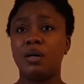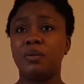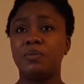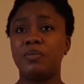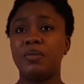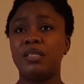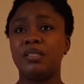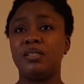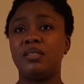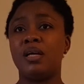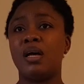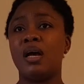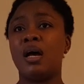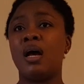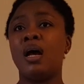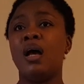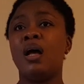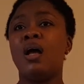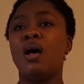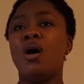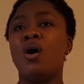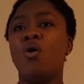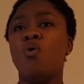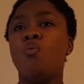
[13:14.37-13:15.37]
is that
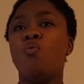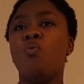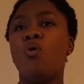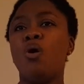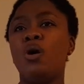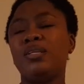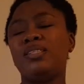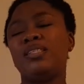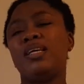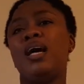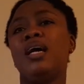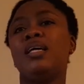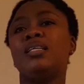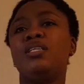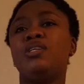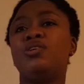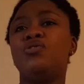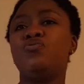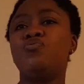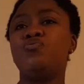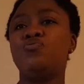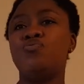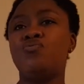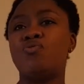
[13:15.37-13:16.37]
what are the
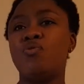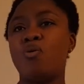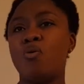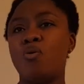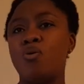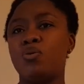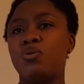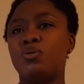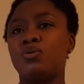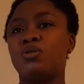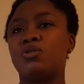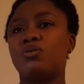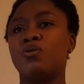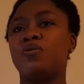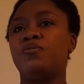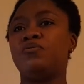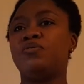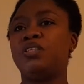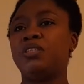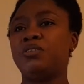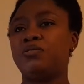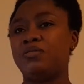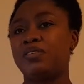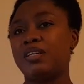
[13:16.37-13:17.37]
roles of
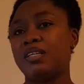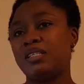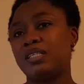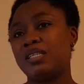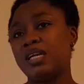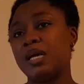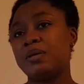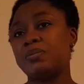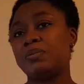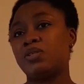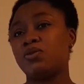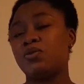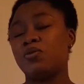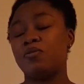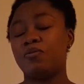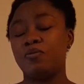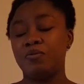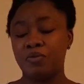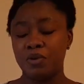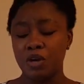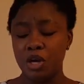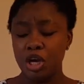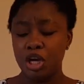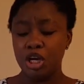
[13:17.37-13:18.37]
different types of
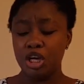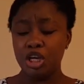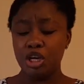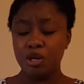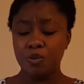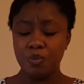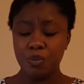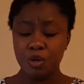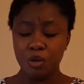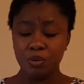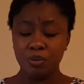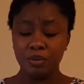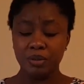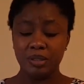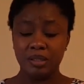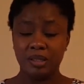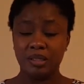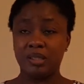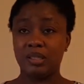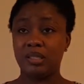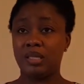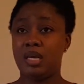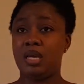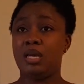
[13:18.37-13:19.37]
immune
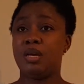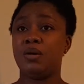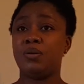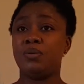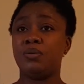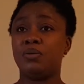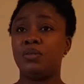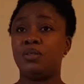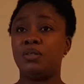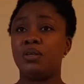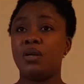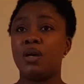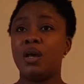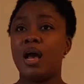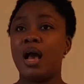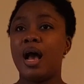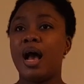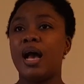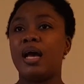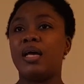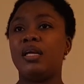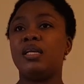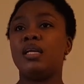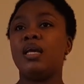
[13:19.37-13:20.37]
cells
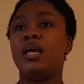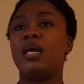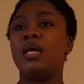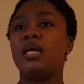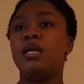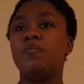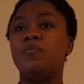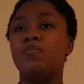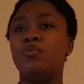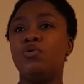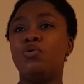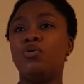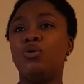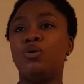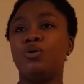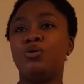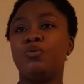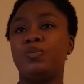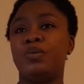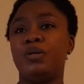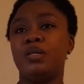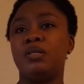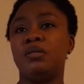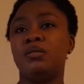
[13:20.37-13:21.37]
and
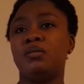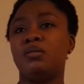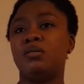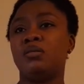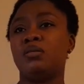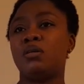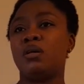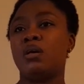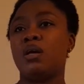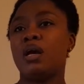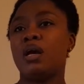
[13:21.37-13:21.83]
immunoglobulins